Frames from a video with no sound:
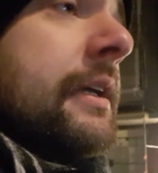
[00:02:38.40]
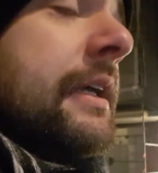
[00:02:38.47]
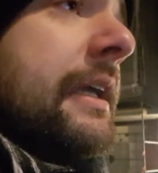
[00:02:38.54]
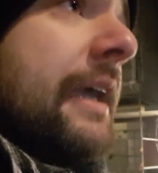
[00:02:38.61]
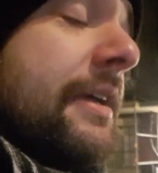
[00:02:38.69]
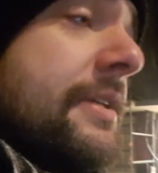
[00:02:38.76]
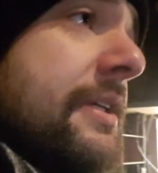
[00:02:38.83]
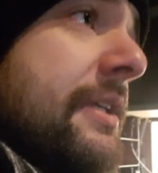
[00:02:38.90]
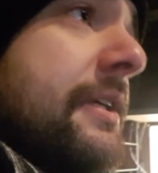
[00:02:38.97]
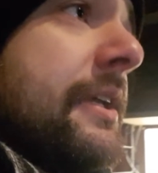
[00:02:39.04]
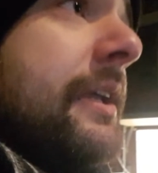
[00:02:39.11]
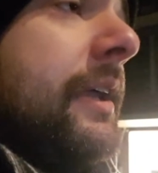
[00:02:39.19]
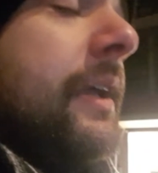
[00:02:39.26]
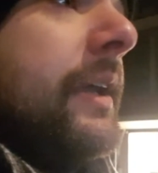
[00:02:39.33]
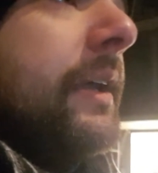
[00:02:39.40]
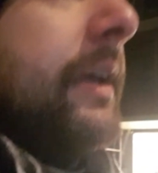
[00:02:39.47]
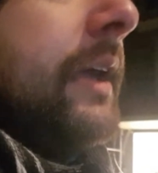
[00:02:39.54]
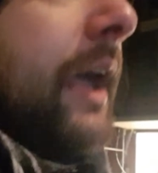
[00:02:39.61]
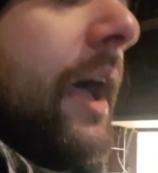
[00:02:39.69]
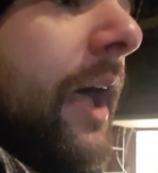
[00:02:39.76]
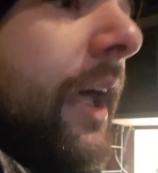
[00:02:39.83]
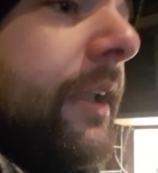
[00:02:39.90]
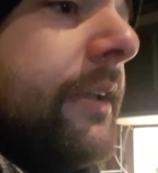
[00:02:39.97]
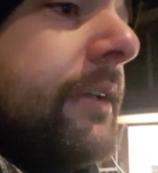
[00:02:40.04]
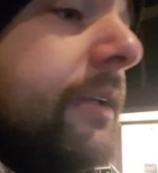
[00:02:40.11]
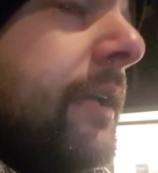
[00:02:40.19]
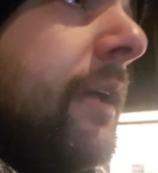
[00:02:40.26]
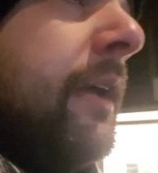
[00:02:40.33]
guess
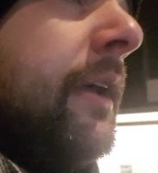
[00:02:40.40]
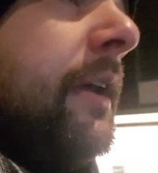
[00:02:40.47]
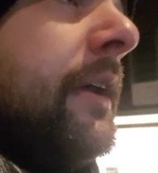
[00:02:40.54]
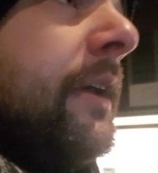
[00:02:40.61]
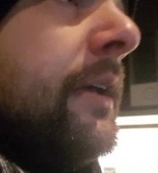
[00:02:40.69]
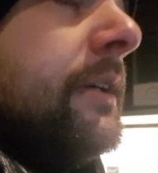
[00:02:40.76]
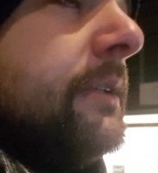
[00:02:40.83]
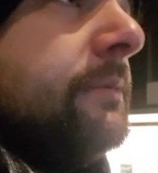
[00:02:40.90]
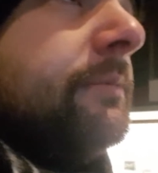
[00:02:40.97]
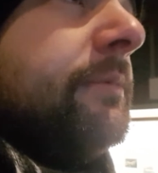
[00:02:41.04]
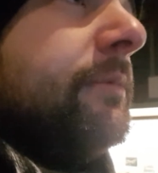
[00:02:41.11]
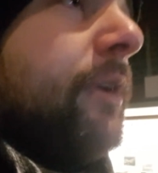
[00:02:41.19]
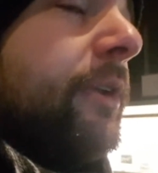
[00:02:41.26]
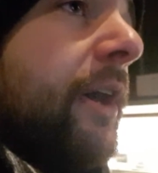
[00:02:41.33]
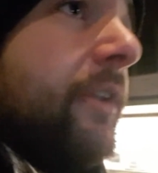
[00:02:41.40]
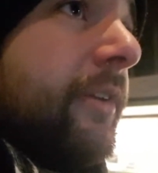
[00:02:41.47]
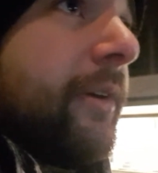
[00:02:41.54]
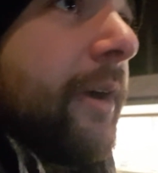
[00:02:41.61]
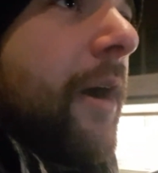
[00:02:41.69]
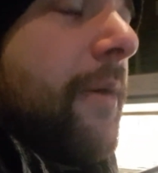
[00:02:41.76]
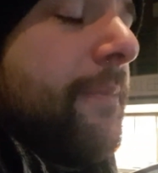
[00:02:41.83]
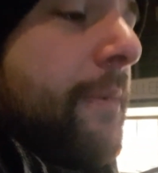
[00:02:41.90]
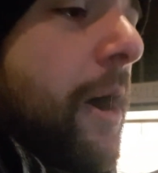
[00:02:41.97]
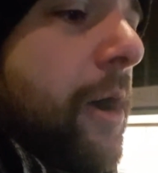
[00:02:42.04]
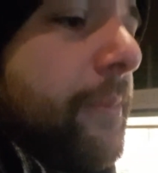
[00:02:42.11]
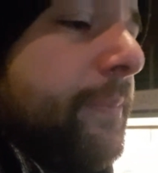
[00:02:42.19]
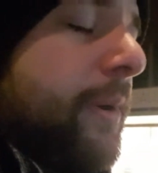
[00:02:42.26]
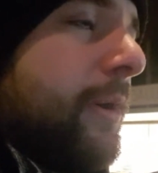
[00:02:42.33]
at what other
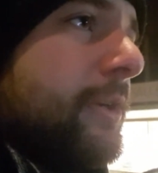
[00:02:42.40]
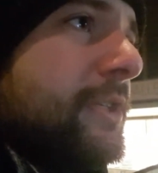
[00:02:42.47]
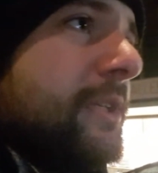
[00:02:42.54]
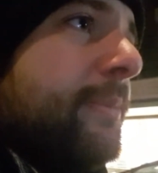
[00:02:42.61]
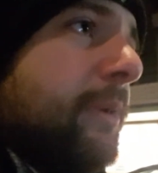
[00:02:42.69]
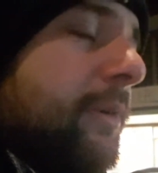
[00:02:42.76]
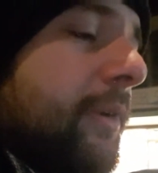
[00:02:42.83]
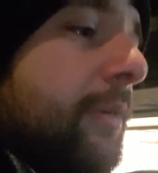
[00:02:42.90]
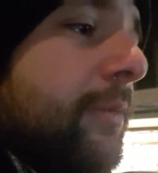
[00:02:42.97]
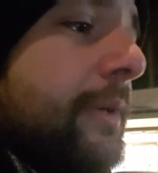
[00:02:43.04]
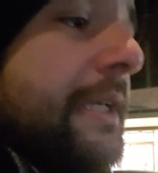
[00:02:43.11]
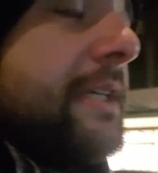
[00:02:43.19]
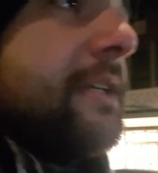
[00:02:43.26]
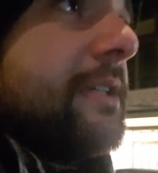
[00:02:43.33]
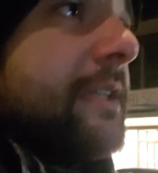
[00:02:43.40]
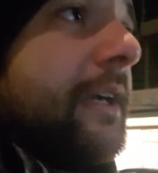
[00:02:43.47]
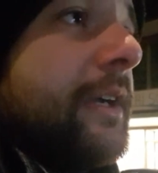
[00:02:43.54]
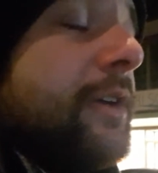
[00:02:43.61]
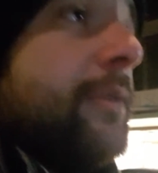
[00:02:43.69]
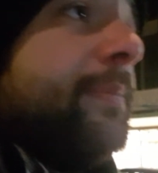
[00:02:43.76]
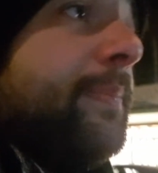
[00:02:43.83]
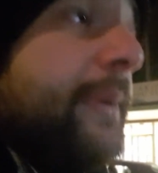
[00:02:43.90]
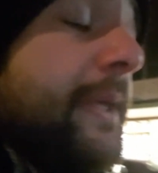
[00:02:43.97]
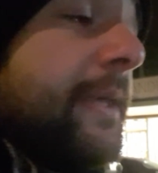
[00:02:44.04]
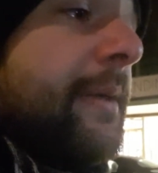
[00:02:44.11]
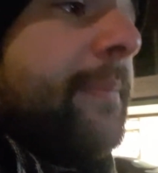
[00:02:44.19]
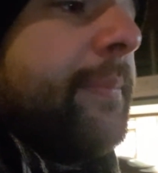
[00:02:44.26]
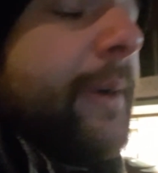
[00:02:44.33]
possible reasons there could
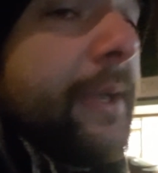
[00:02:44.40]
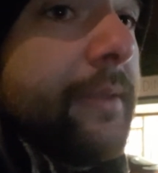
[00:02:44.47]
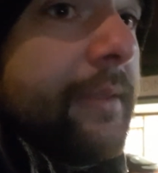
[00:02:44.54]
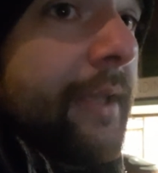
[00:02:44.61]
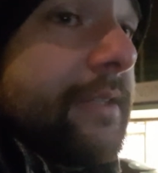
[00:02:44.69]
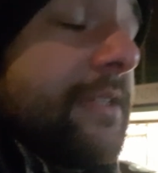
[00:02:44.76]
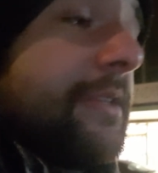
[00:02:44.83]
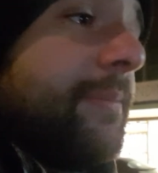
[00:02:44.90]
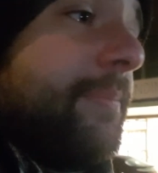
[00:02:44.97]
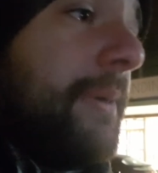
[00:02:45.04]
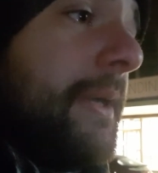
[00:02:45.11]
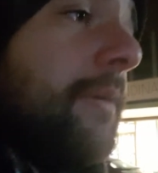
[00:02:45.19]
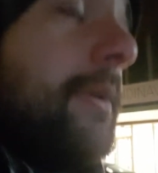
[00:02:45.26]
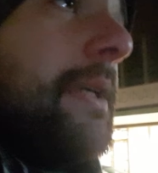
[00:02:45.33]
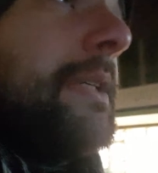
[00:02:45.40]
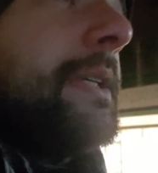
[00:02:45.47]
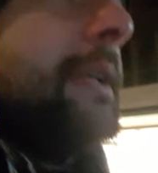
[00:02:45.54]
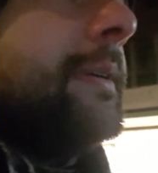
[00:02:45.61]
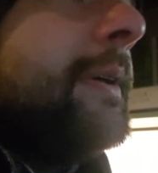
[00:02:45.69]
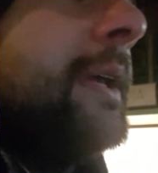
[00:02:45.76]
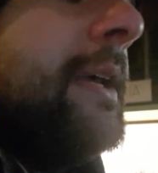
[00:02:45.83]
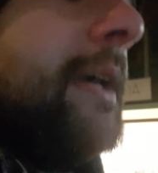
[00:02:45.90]
be, but that's the big reason.